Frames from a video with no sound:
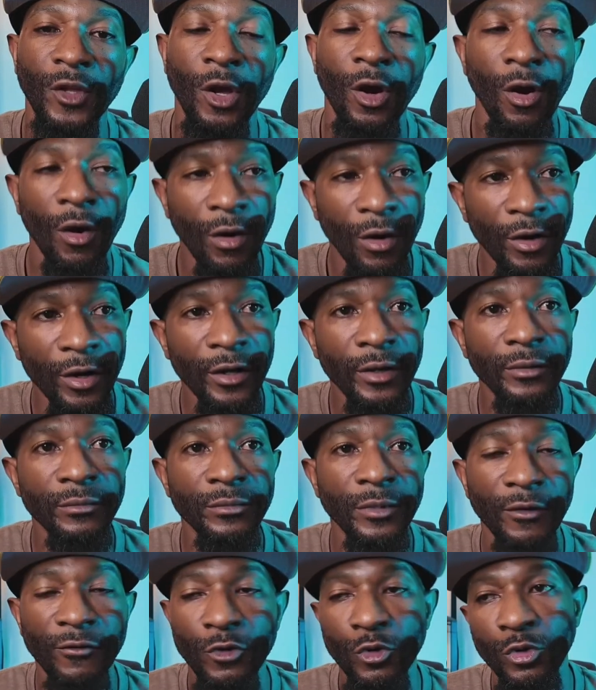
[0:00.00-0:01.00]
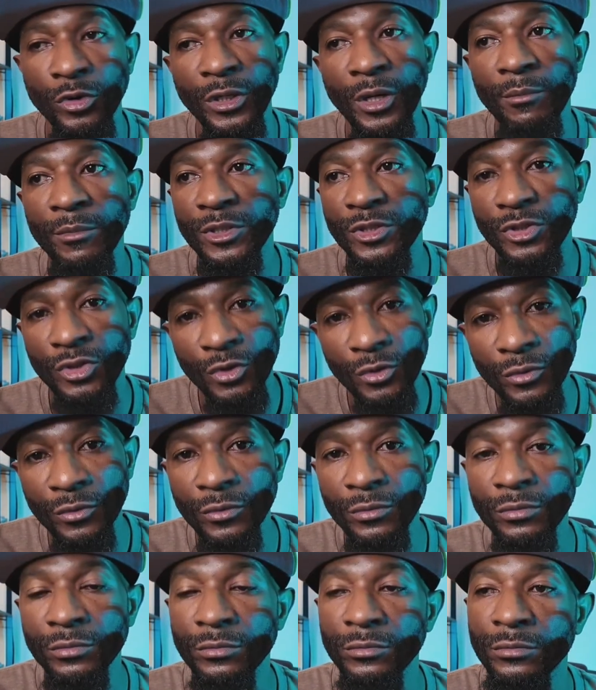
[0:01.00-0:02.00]
Or if you're a number
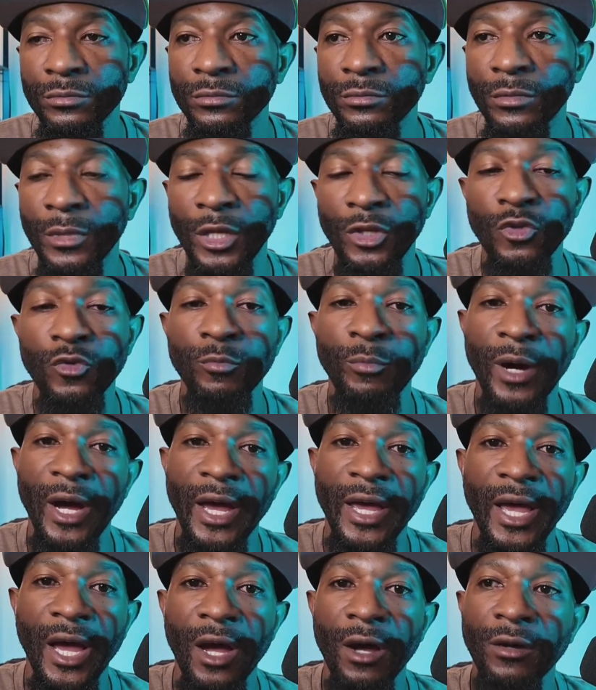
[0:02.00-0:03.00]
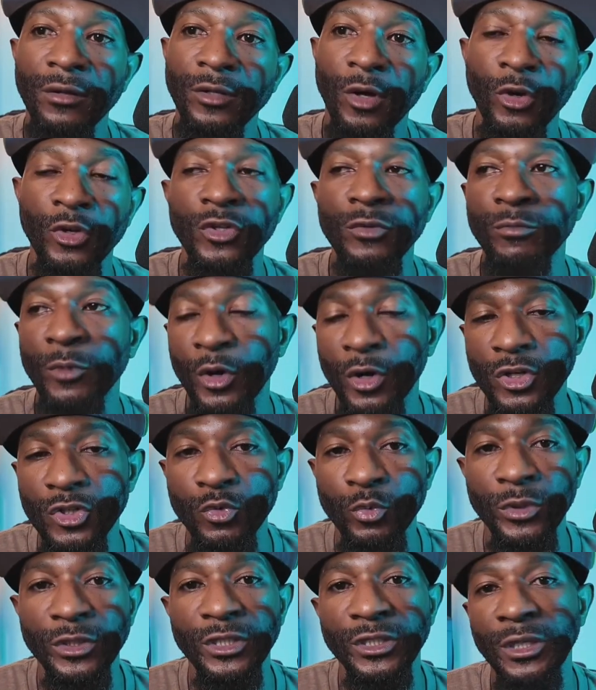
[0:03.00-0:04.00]
2 and you buy out or you merge
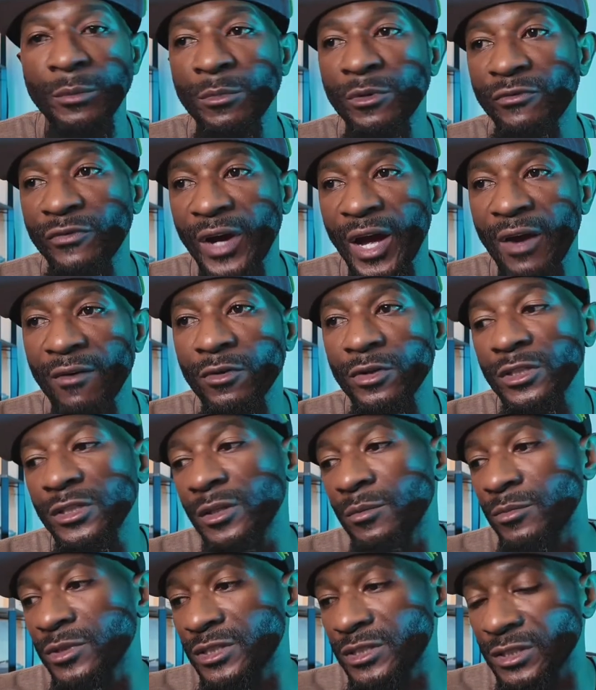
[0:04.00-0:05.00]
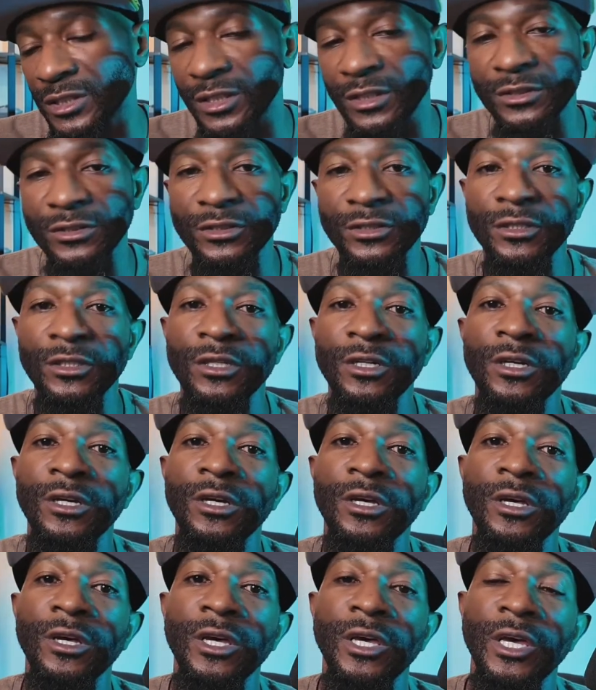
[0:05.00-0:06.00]
with the number 5 or the number 6
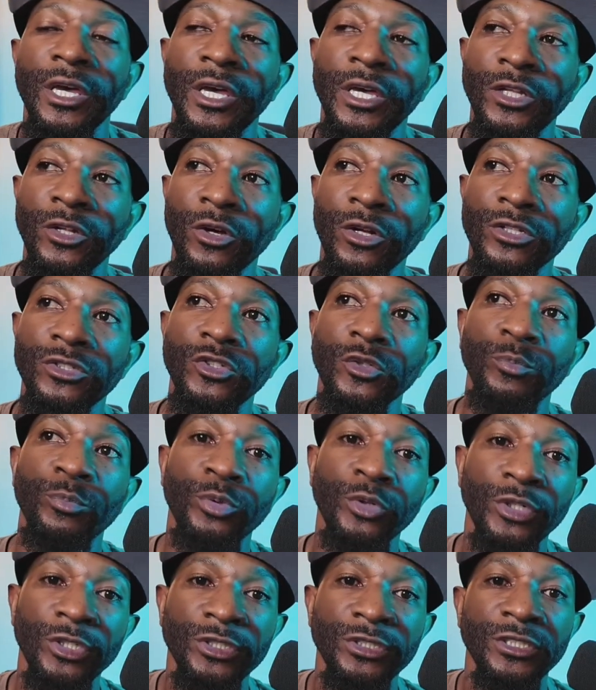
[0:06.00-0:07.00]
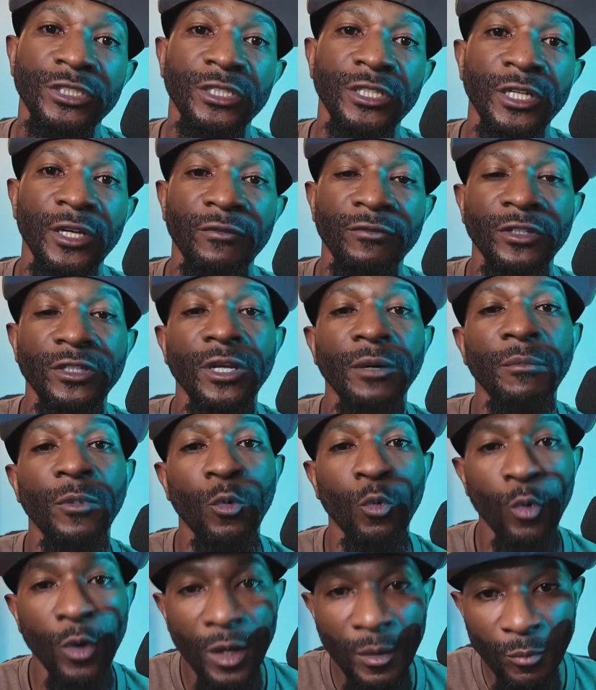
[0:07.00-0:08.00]
in order to push to give the number
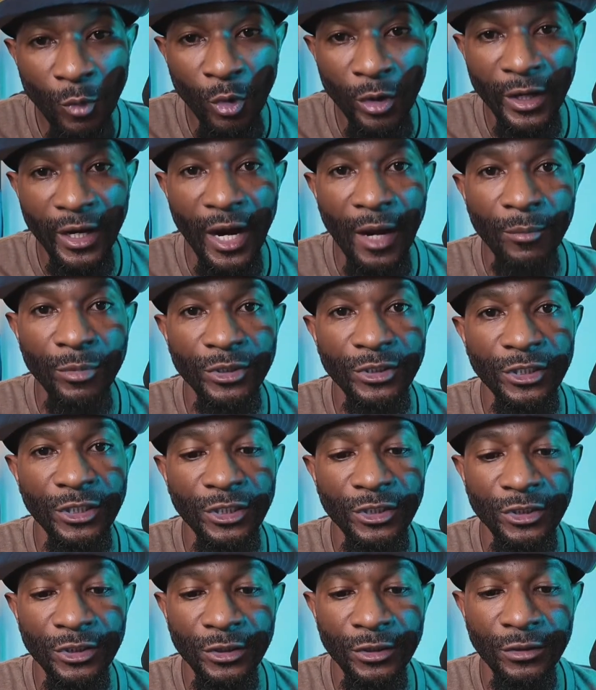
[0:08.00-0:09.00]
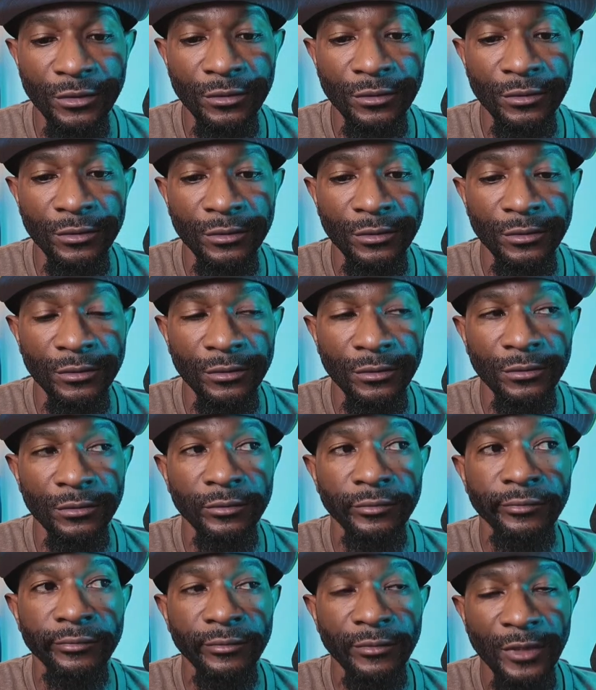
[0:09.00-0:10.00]
1 more competition,
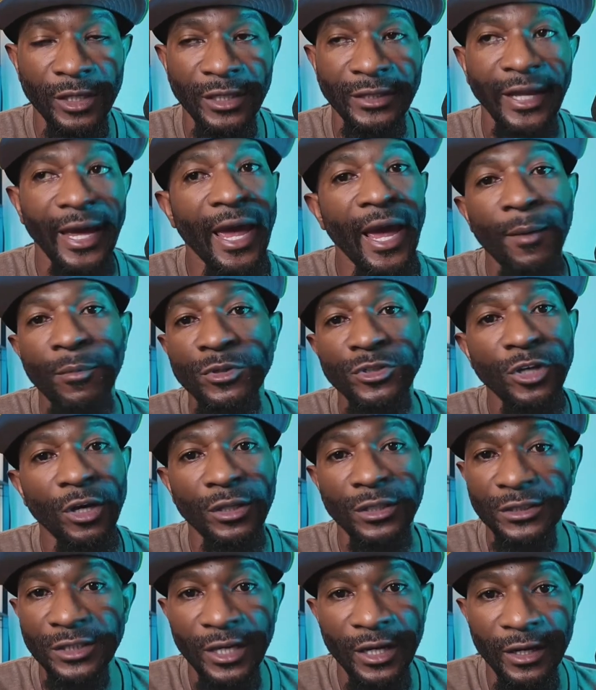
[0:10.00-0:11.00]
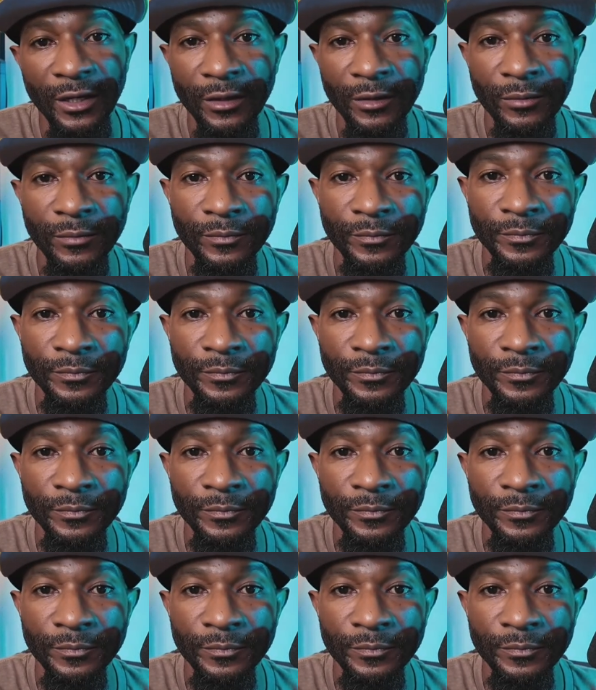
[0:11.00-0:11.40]
that happens all the time.